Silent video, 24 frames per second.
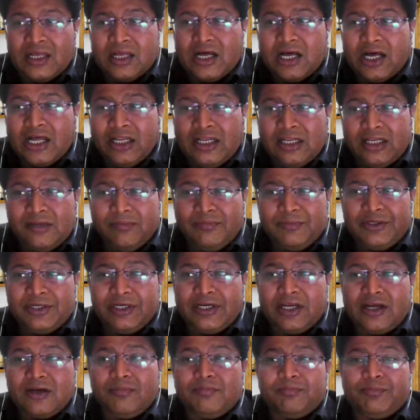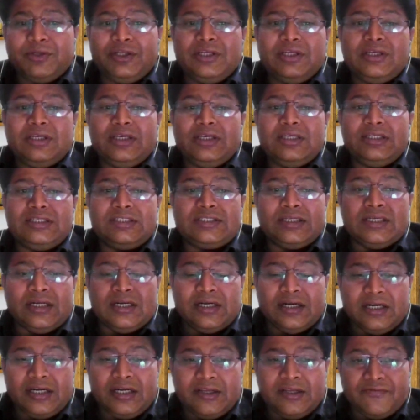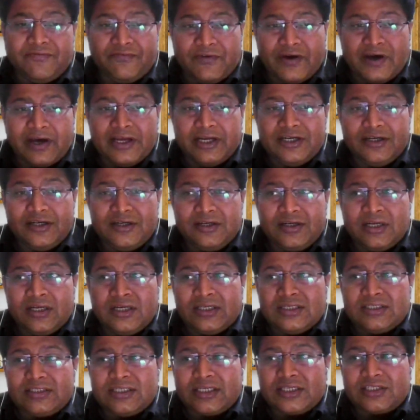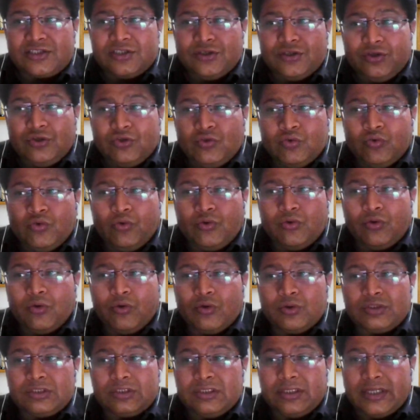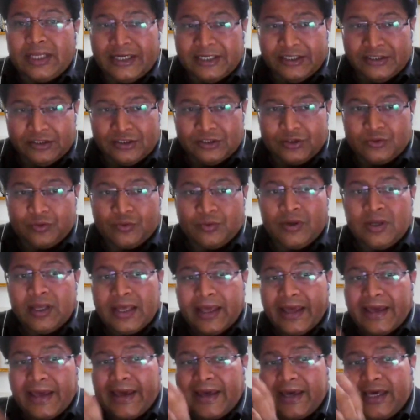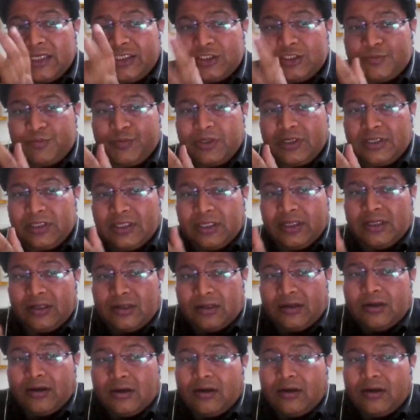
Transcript: Unlimited company is defined section 2 clause 92 as per the